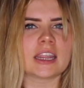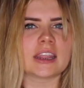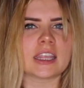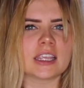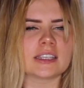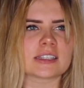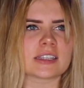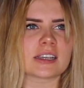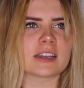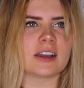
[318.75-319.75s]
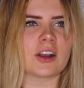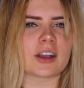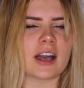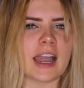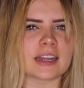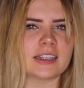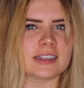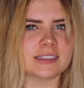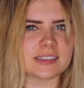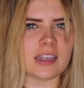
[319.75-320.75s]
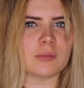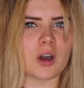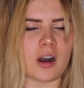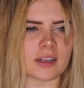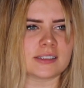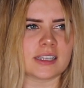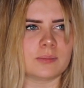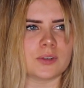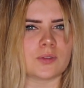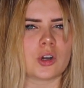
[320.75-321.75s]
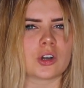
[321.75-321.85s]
these are kind of like the same concept of